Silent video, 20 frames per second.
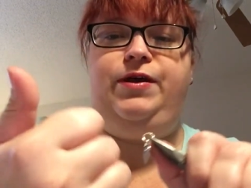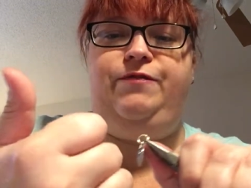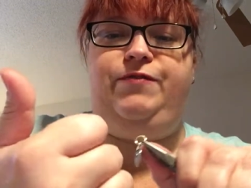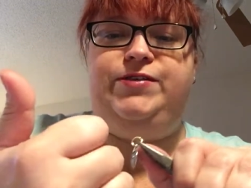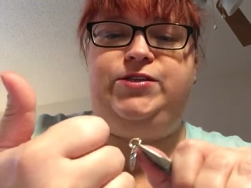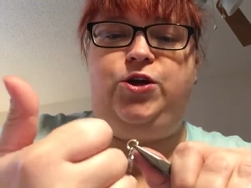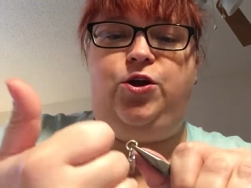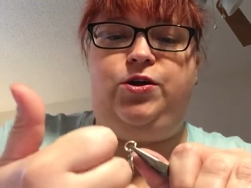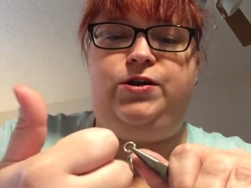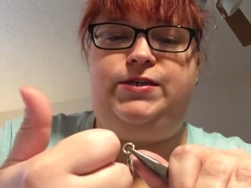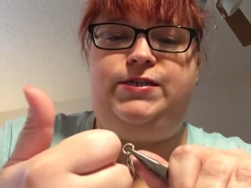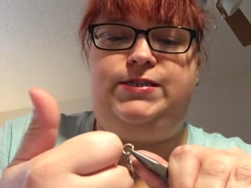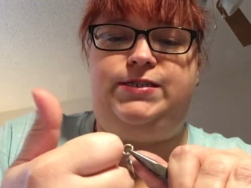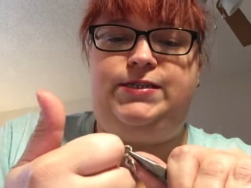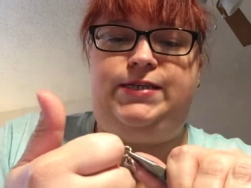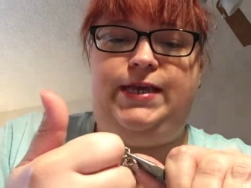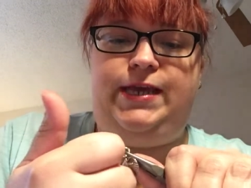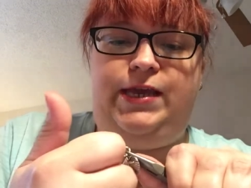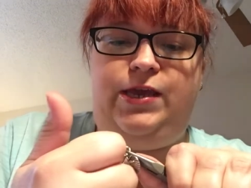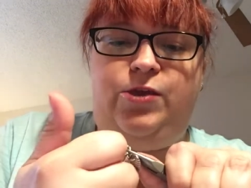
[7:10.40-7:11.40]
if it's hard to
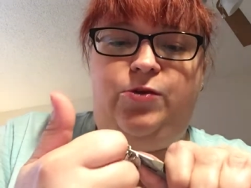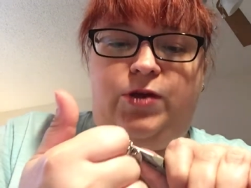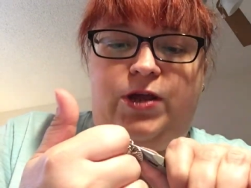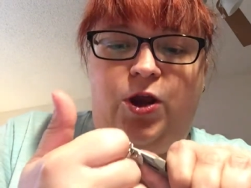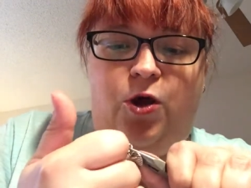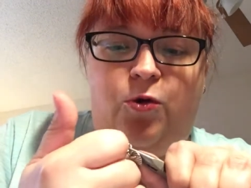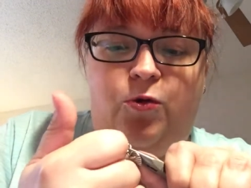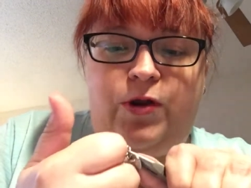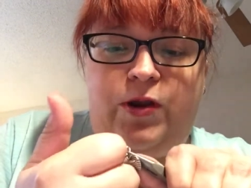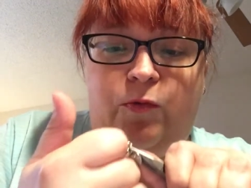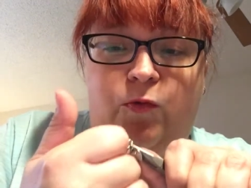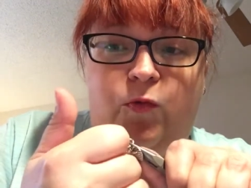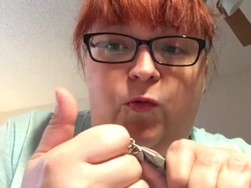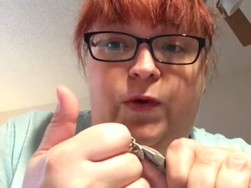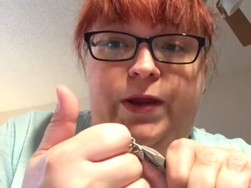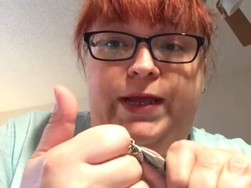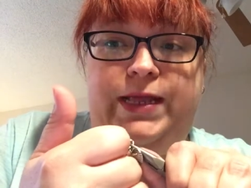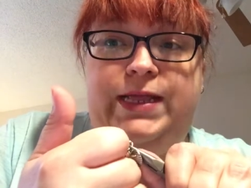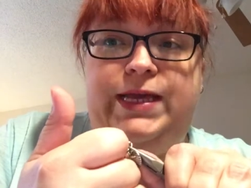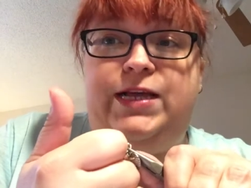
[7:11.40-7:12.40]
see, you can hold it
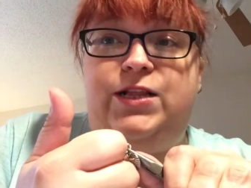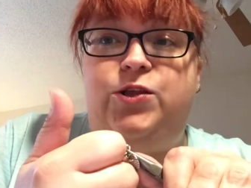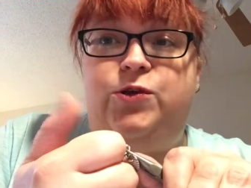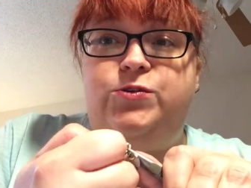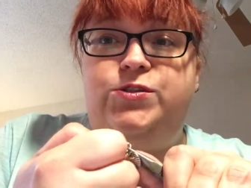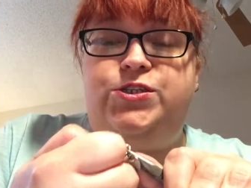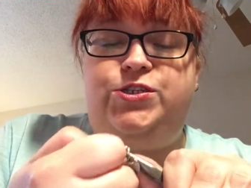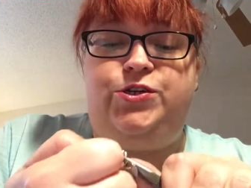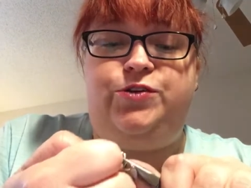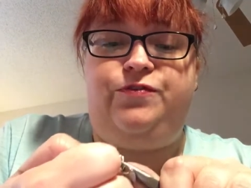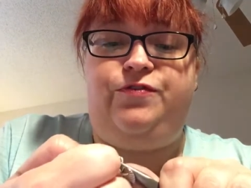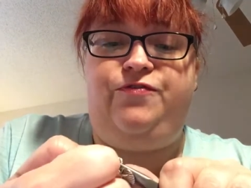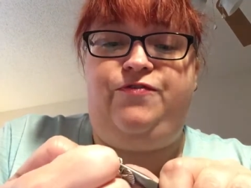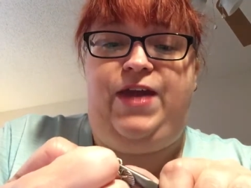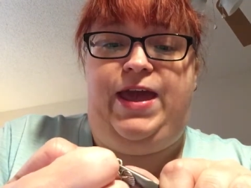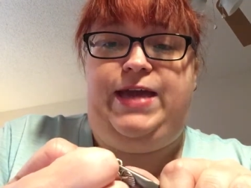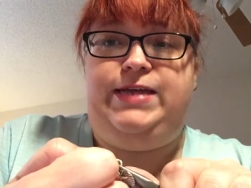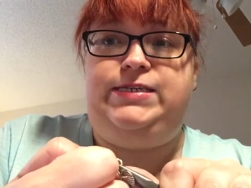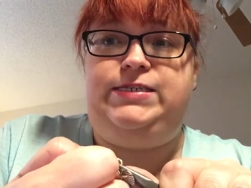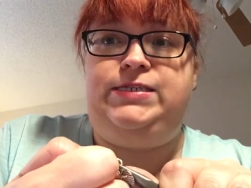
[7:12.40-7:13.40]
really close to your
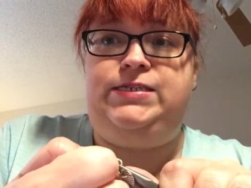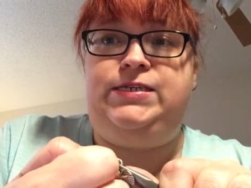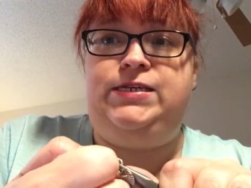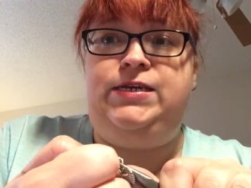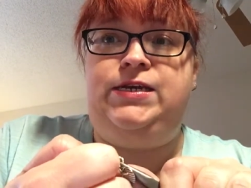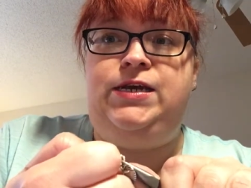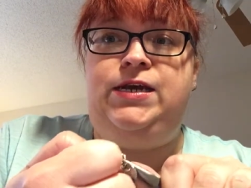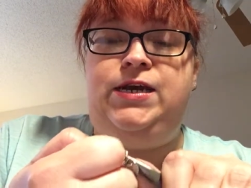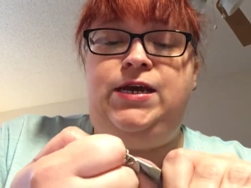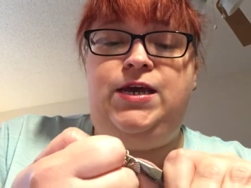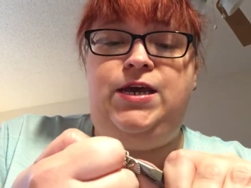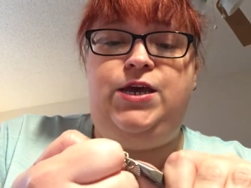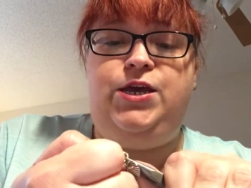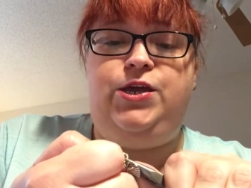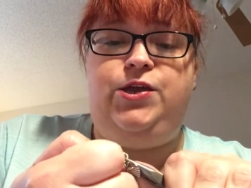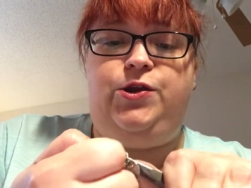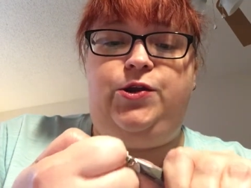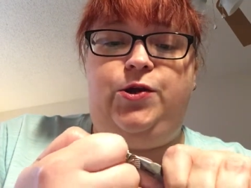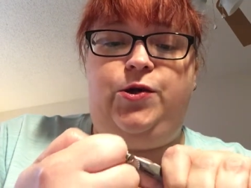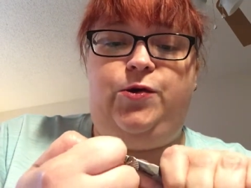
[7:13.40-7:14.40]
face,
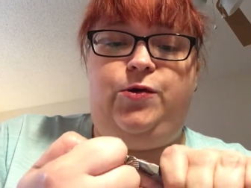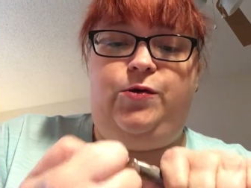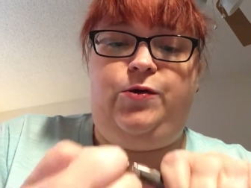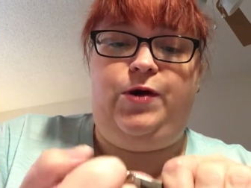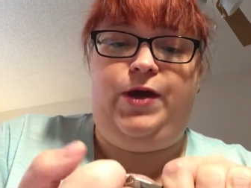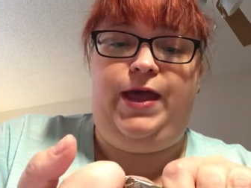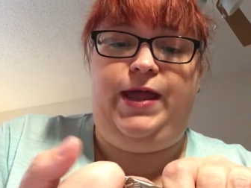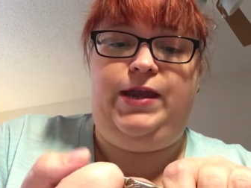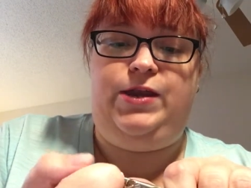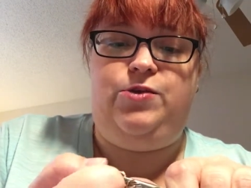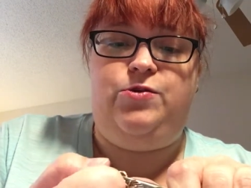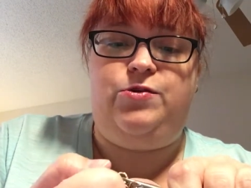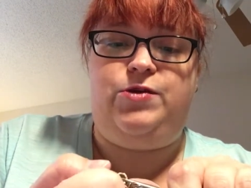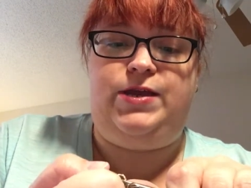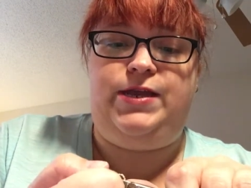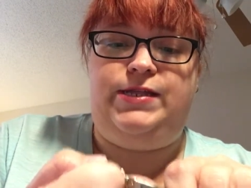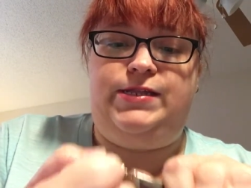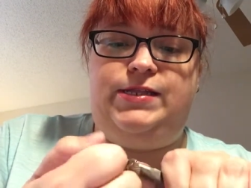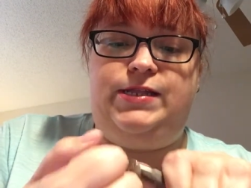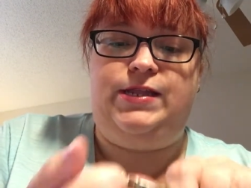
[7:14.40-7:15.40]
you know, and you
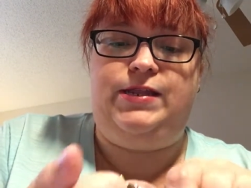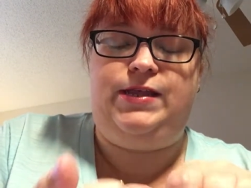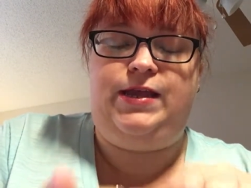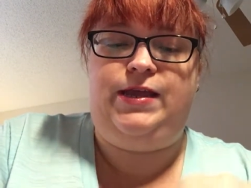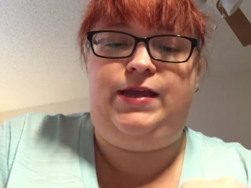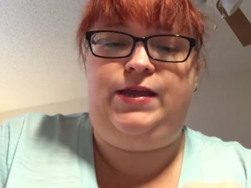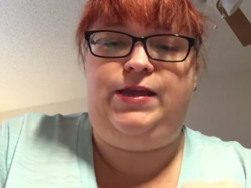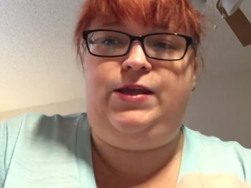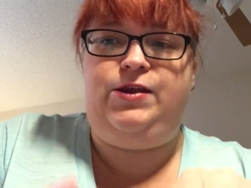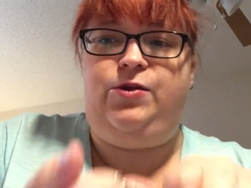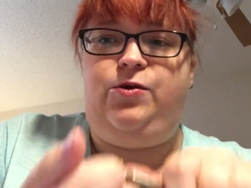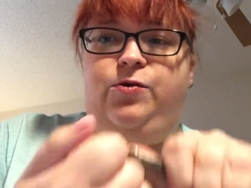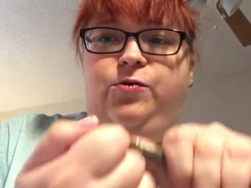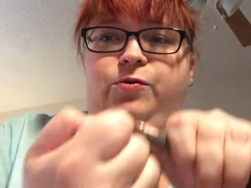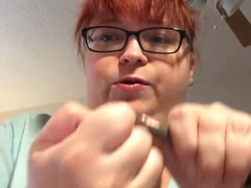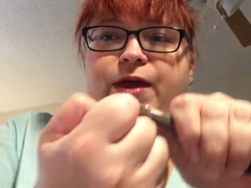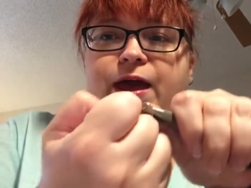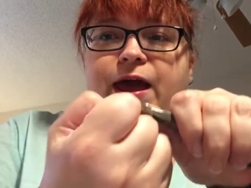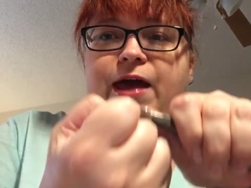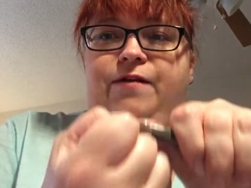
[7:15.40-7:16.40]
can, you
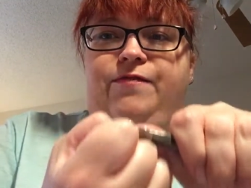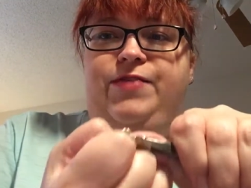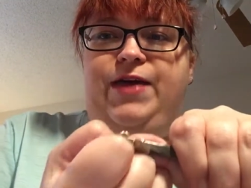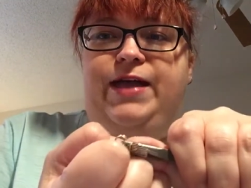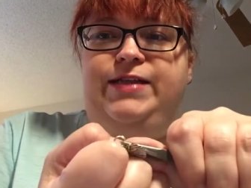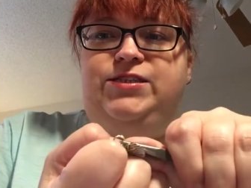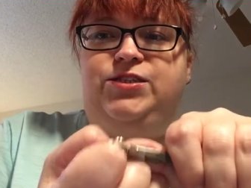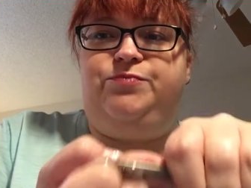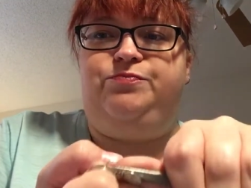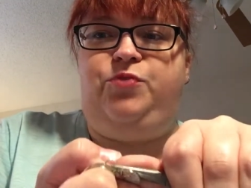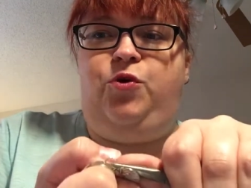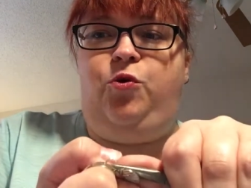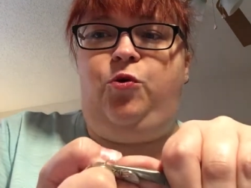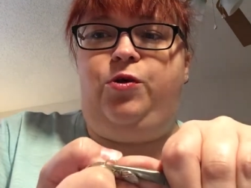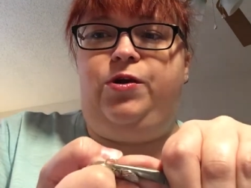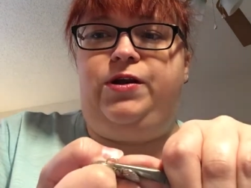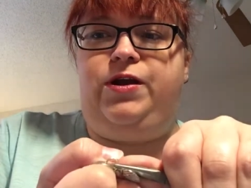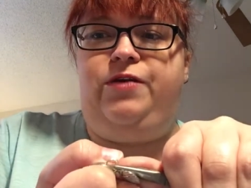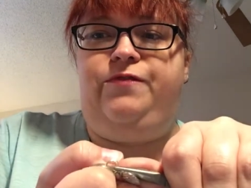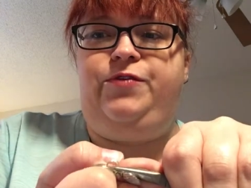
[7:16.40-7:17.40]
know, have that
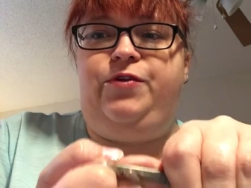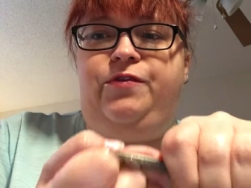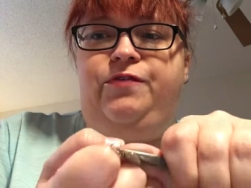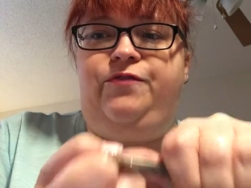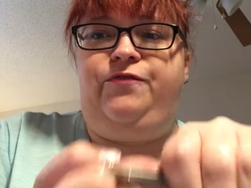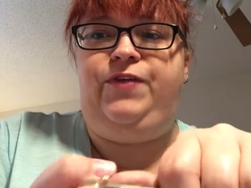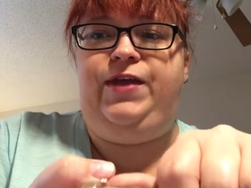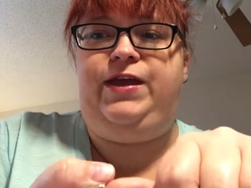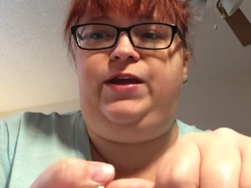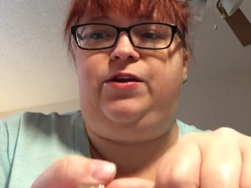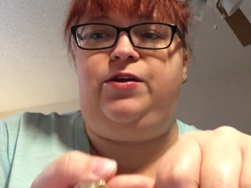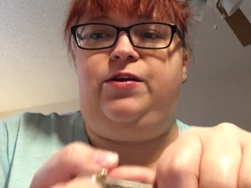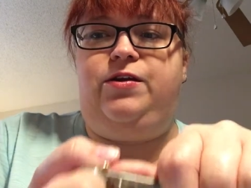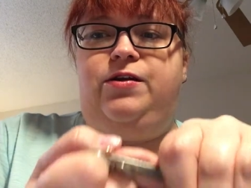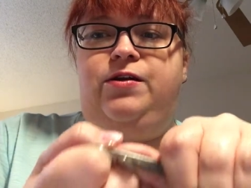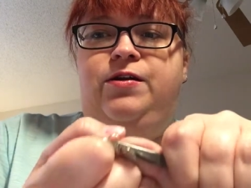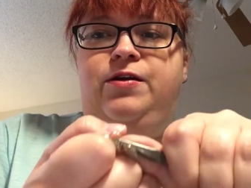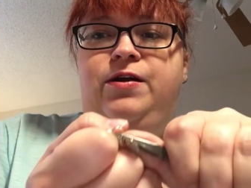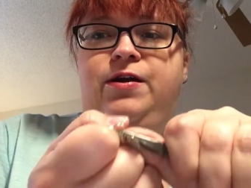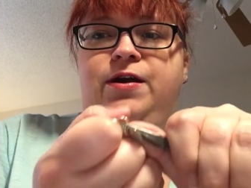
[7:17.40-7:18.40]
support of your
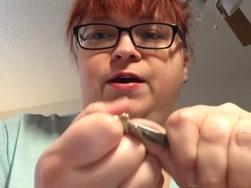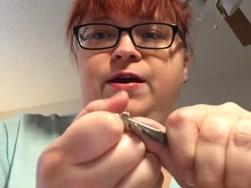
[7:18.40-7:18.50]
finger.